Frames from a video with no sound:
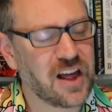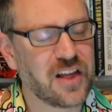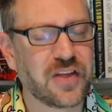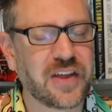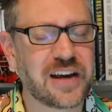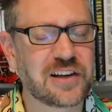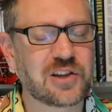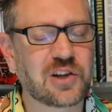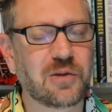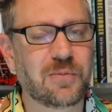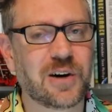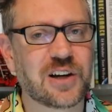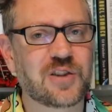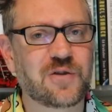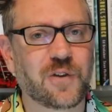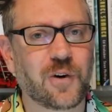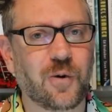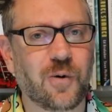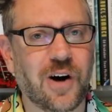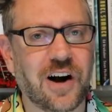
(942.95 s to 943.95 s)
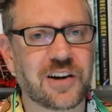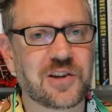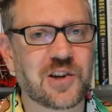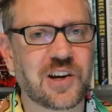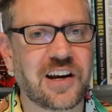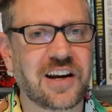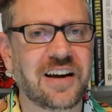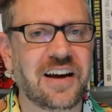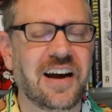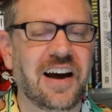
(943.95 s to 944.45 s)
Thanks so much for
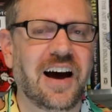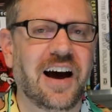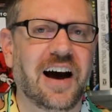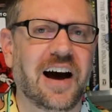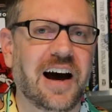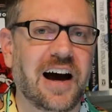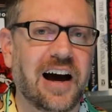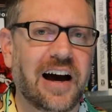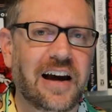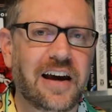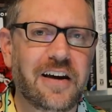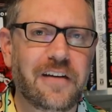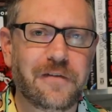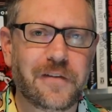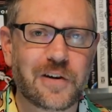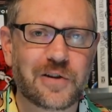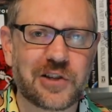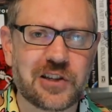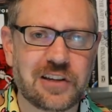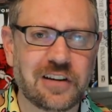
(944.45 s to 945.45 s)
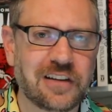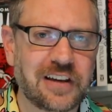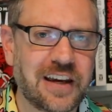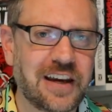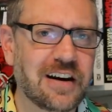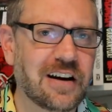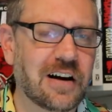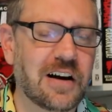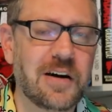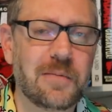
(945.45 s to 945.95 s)
watching. If you're still
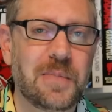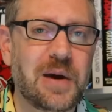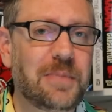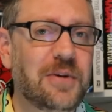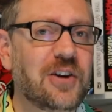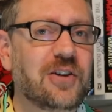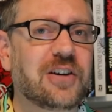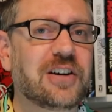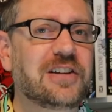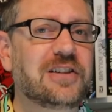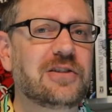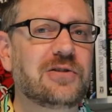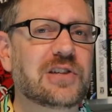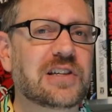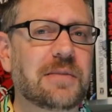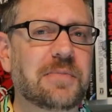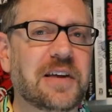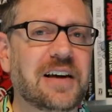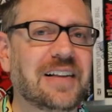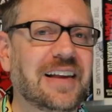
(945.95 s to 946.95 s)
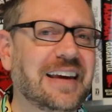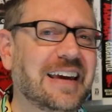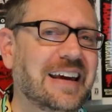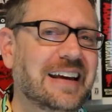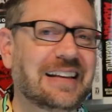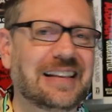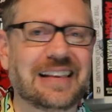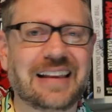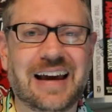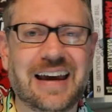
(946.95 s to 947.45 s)
here, maybe you could do something like
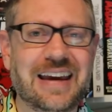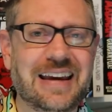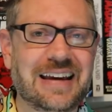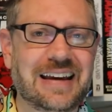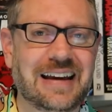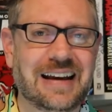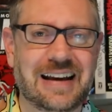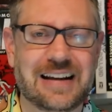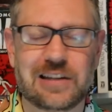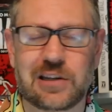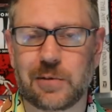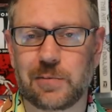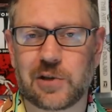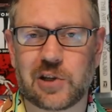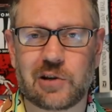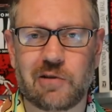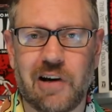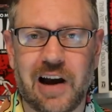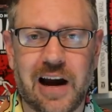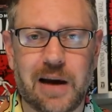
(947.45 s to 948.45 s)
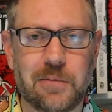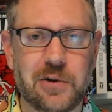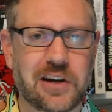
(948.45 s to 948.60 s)
hit like and subscribe.